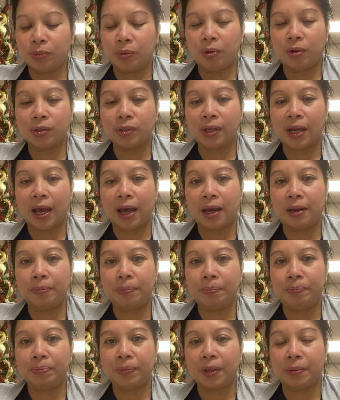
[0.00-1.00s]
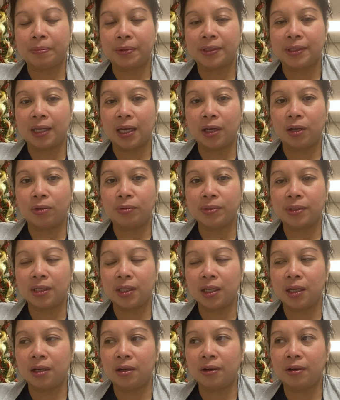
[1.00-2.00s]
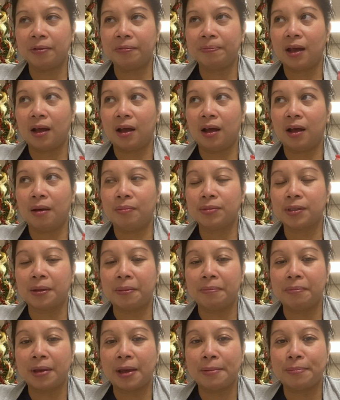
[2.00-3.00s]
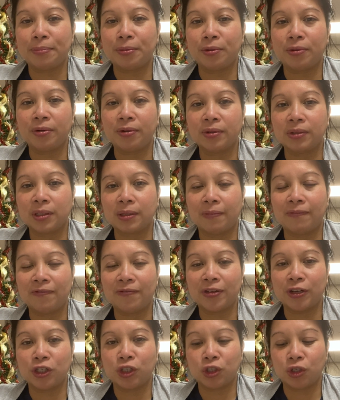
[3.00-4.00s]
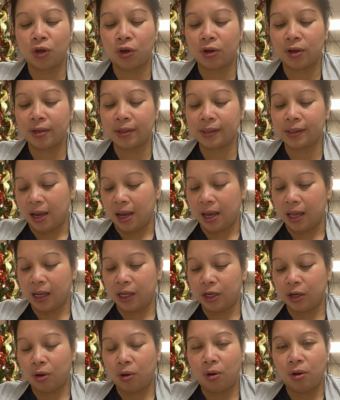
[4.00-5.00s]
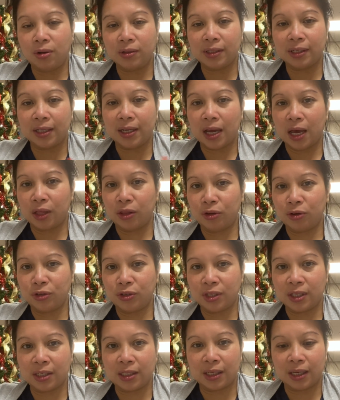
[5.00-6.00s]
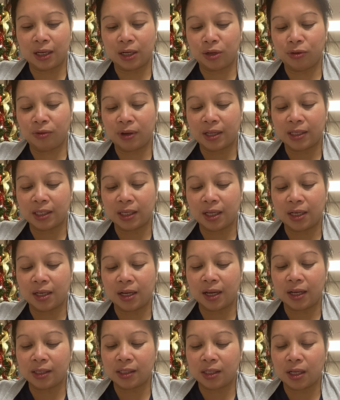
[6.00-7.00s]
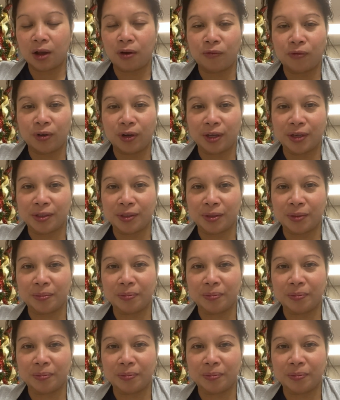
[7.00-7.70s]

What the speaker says: We also add potatoes in here, some pepper, some fish sauce, and it all together just creates a nice comforting soup.